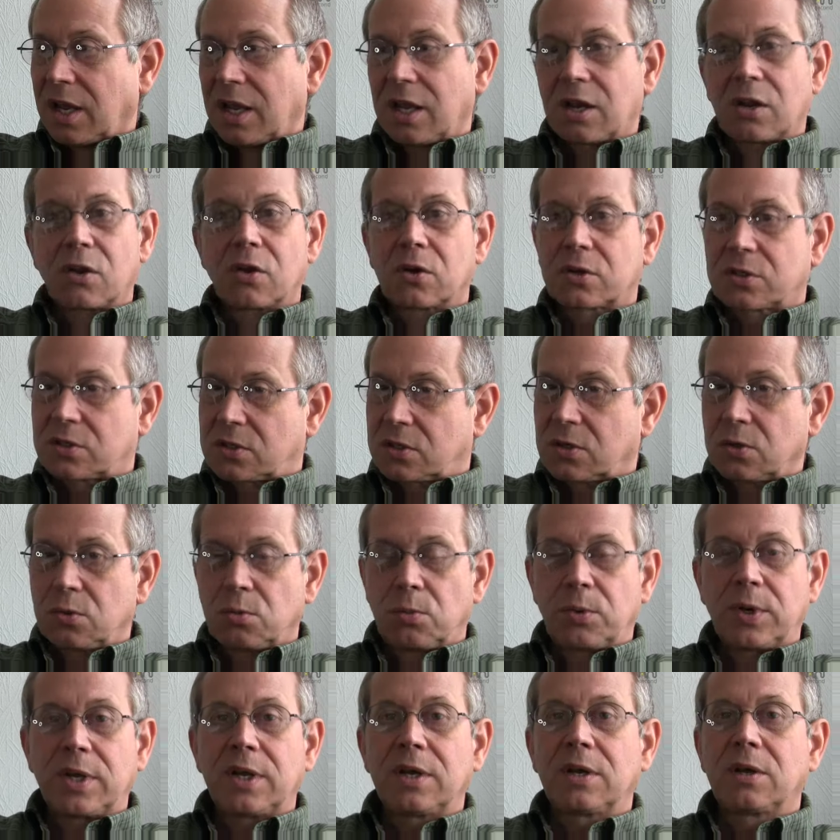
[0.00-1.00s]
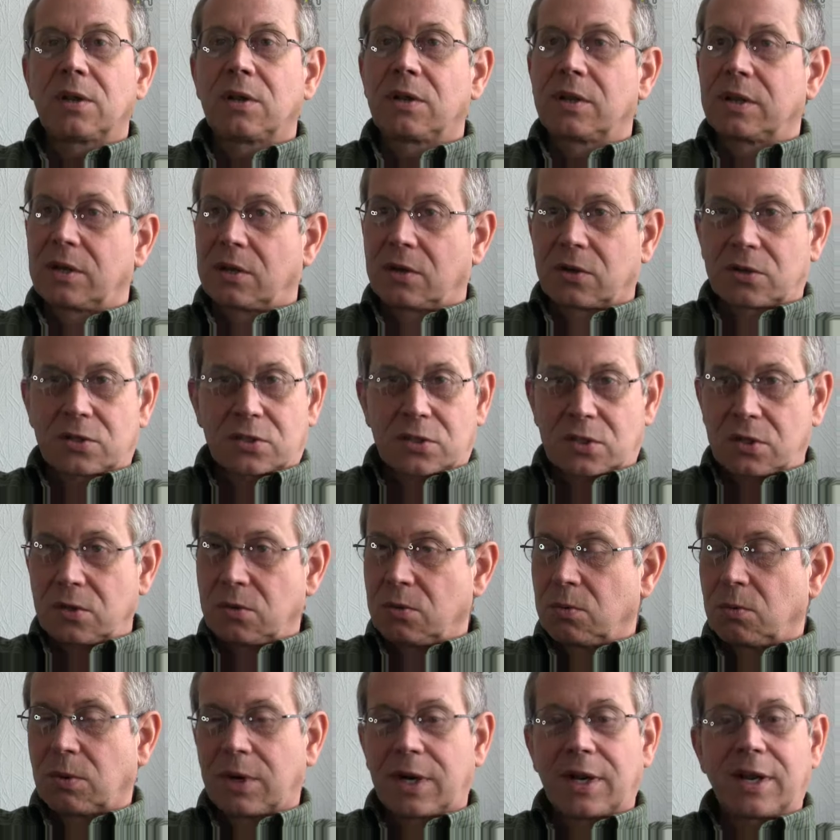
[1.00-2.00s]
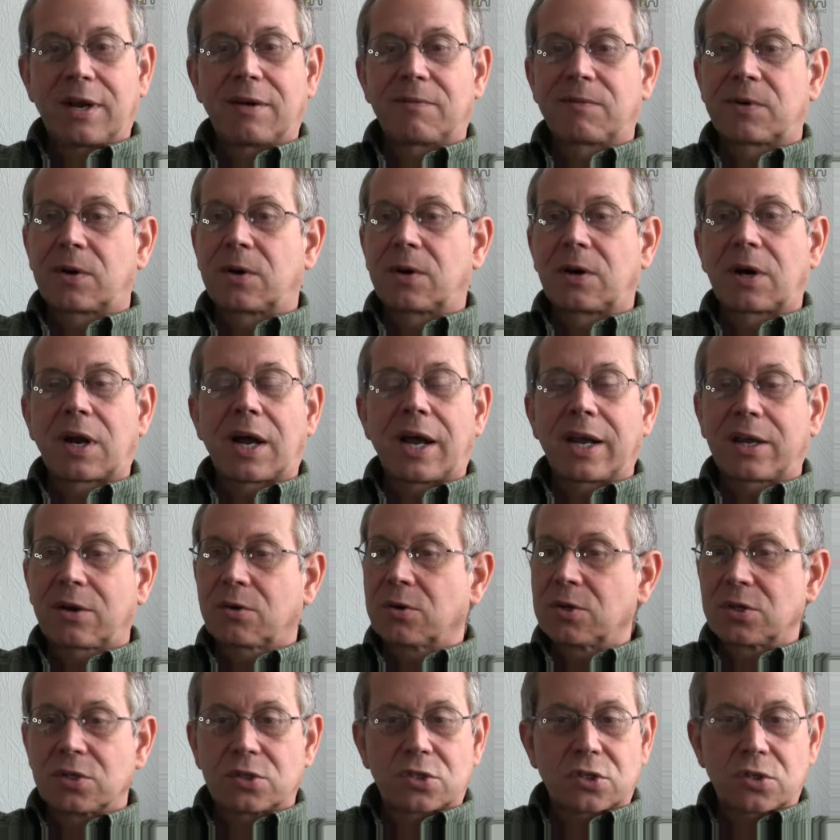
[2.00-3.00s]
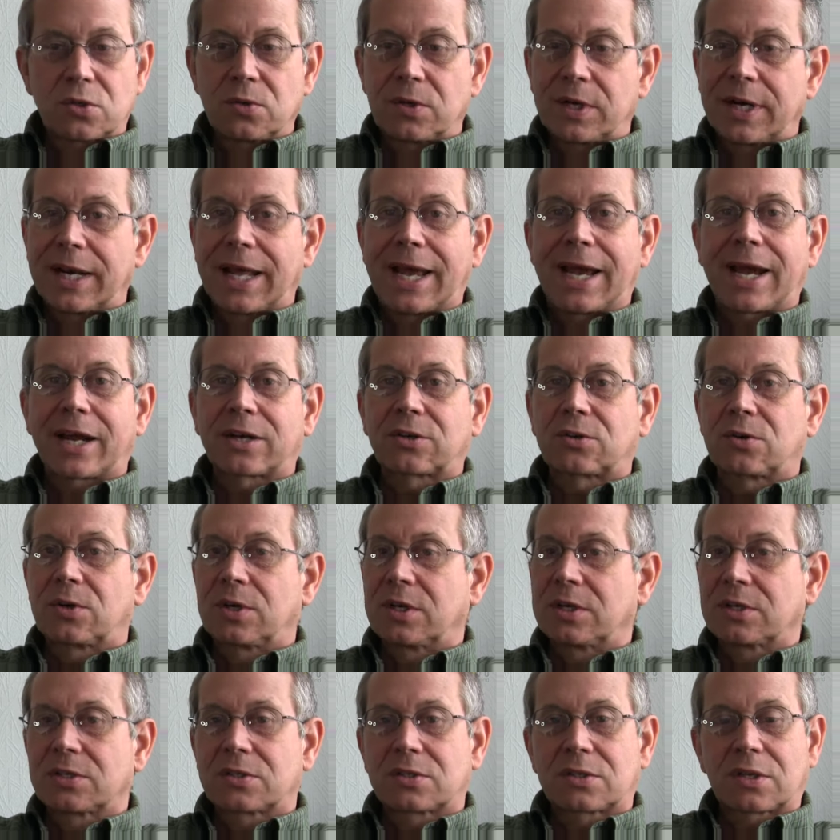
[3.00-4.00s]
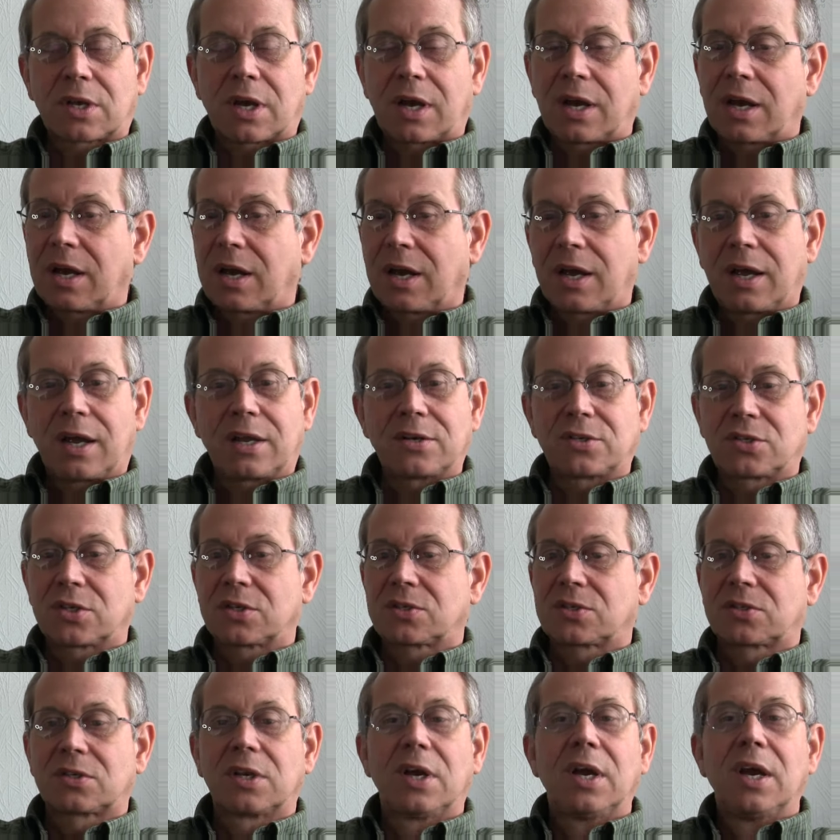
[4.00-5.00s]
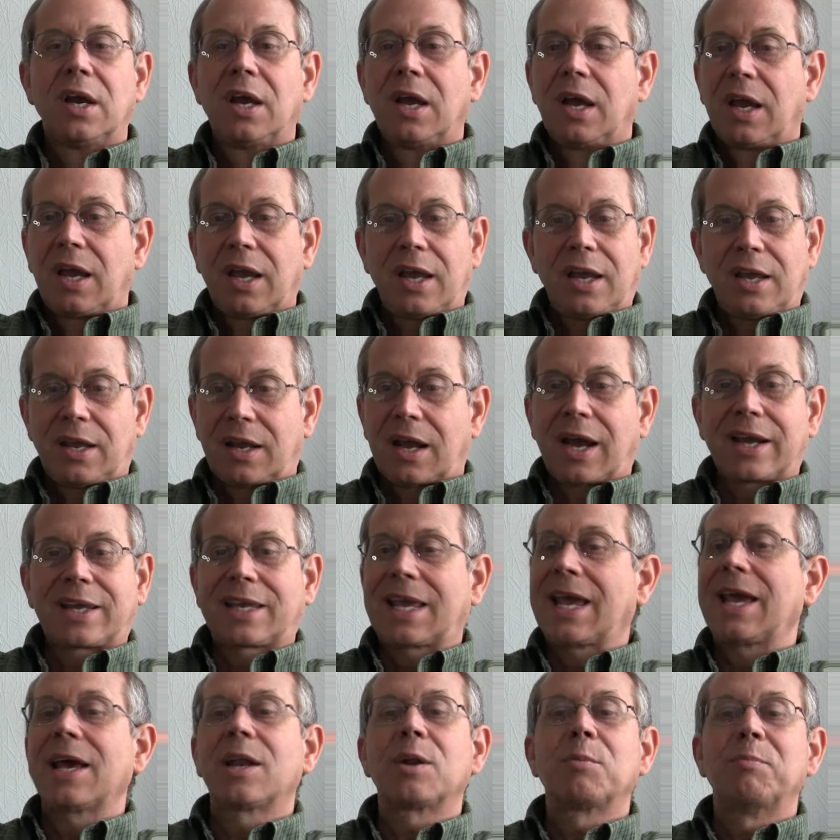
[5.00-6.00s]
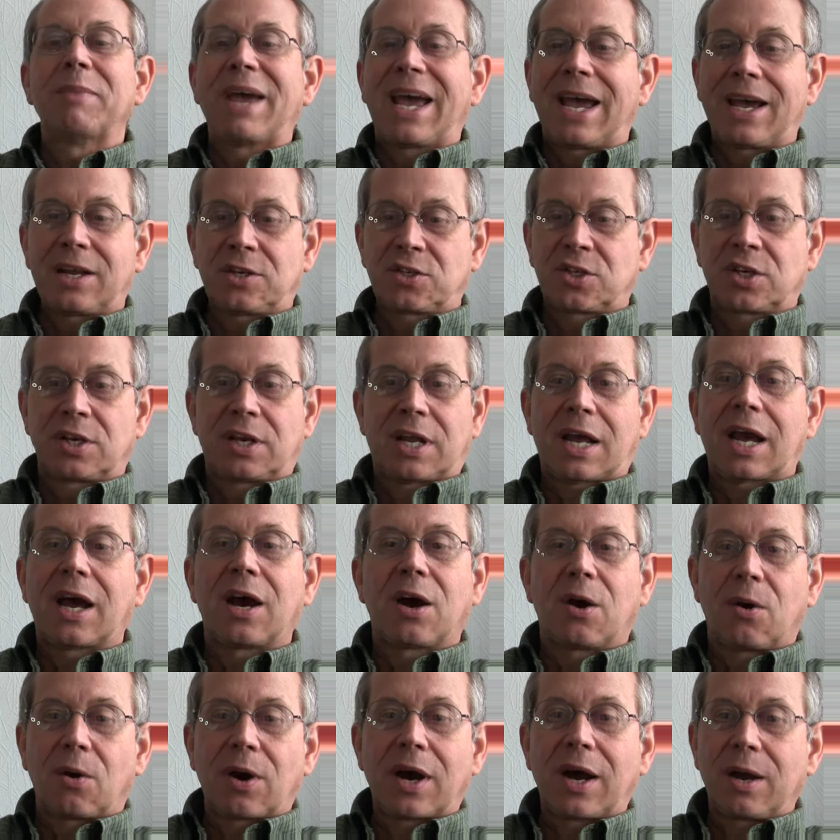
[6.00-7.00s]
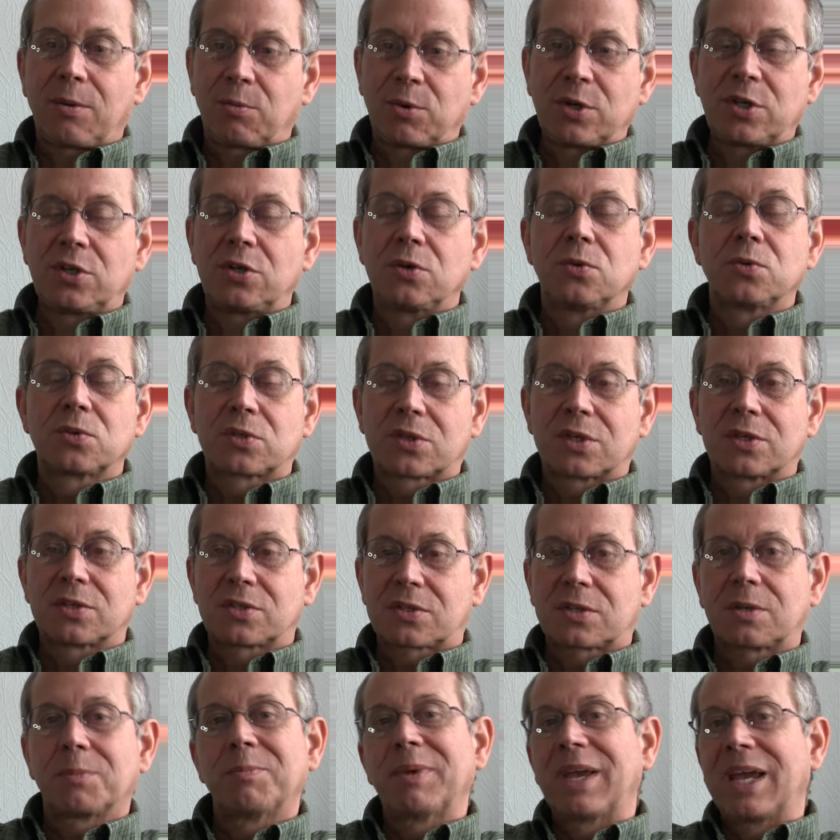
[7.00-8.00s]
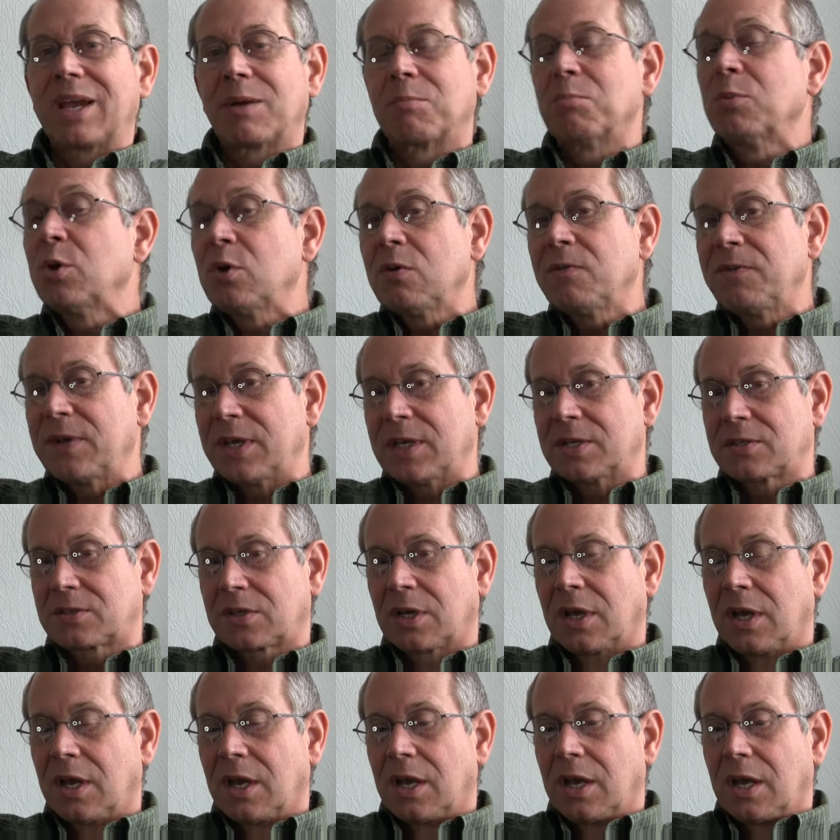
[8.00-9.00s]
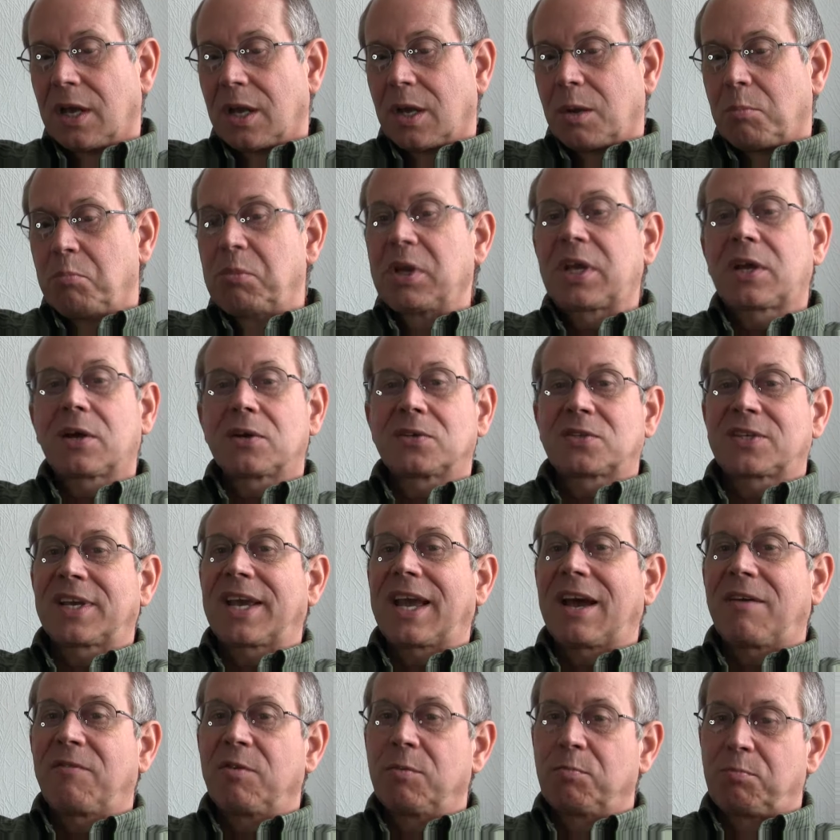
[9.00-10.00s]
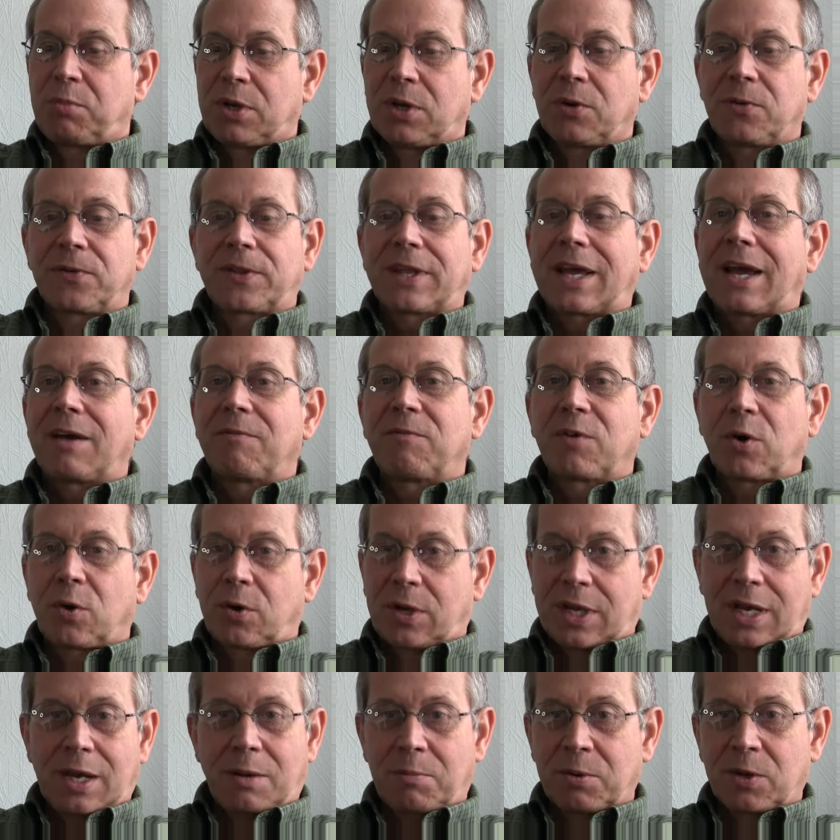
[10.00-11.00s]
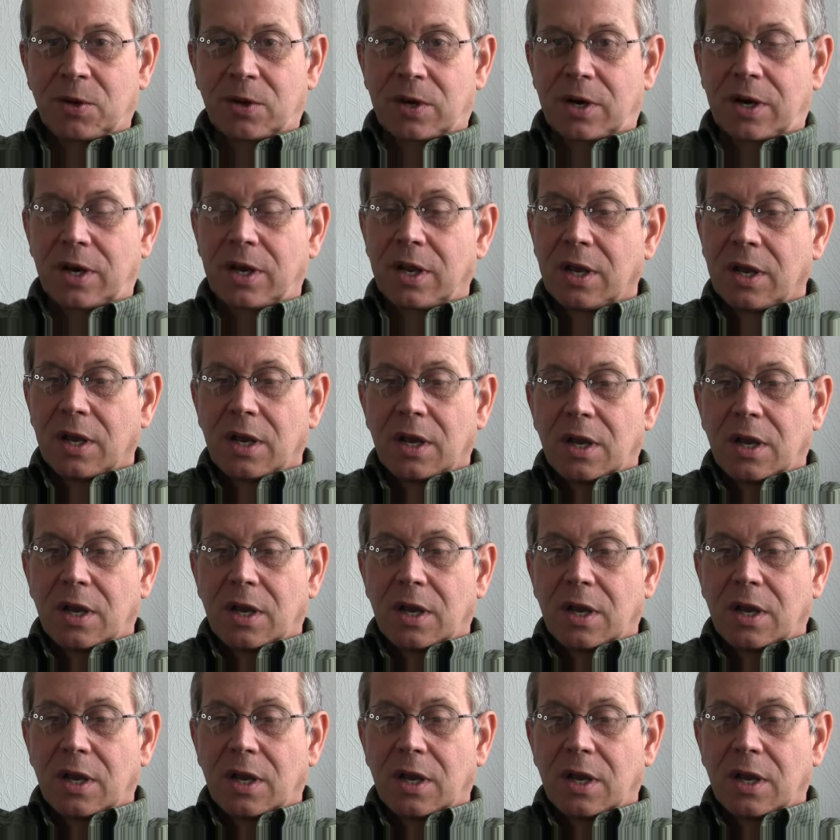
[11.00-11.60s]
It looks too real, it looks too whatever, I couldn't shoot an actress, I can't imagine how I would use this to make movies, because they haven't built that vocabulary.